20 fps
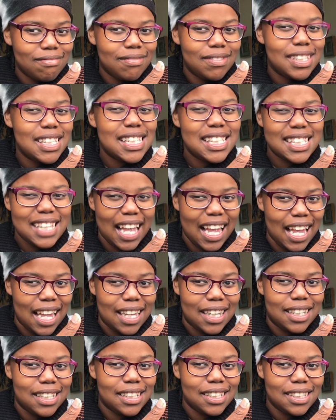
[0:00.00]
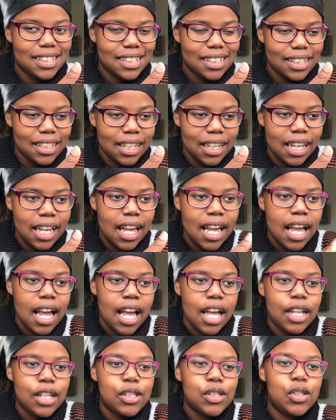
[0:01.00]
Sad.
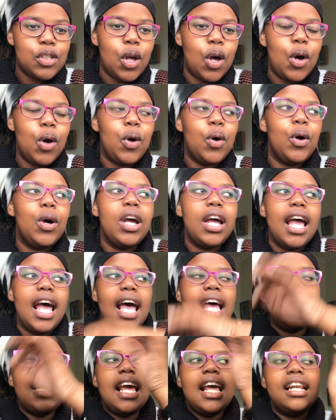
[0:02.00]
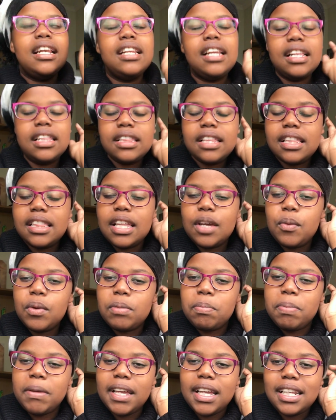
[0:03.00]
So and the thing
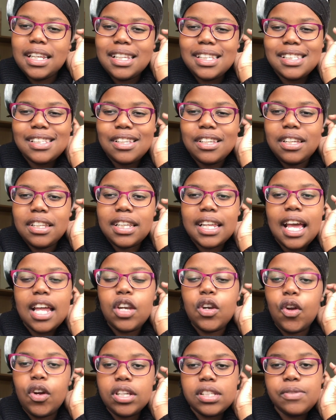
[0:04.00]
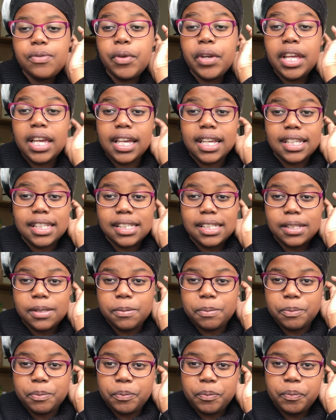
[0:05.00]
with PND is it can last for years.
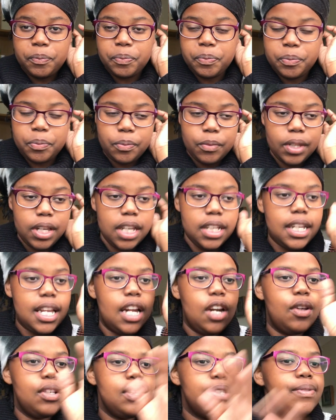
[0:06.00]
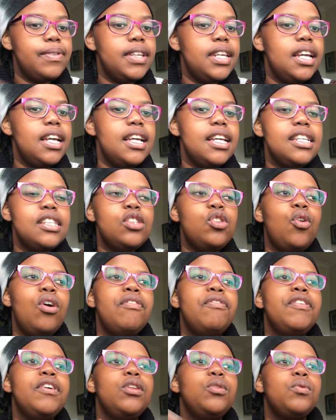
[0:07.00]
It can last for years. You are
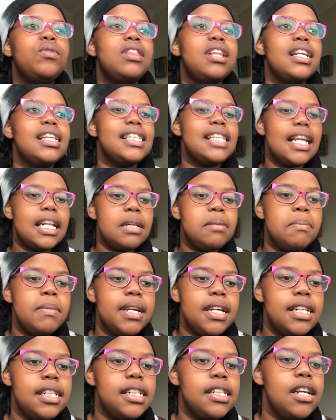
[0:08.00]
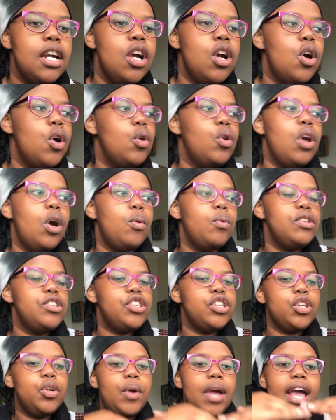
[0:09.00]
filled with resentment. You are
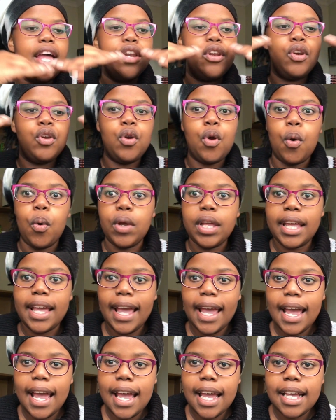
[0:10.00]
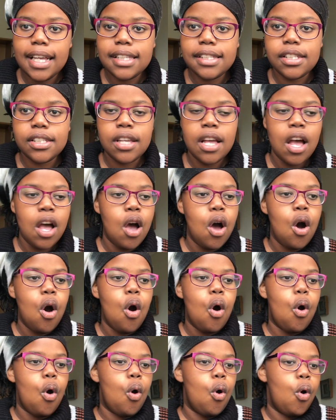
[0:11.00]
wishing you had no kids.
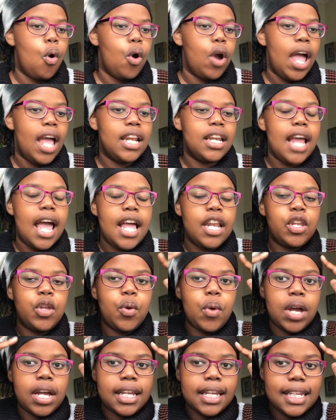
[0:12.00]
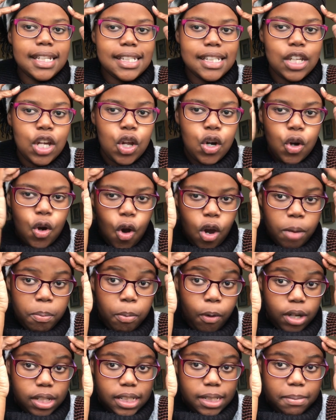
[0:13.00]
And you are hitting rock
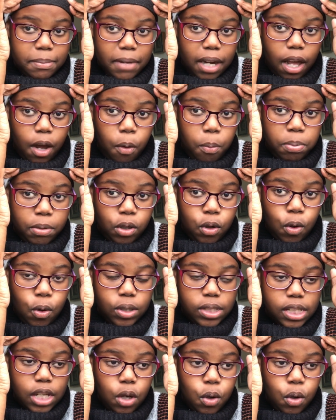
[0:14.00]
bottom now because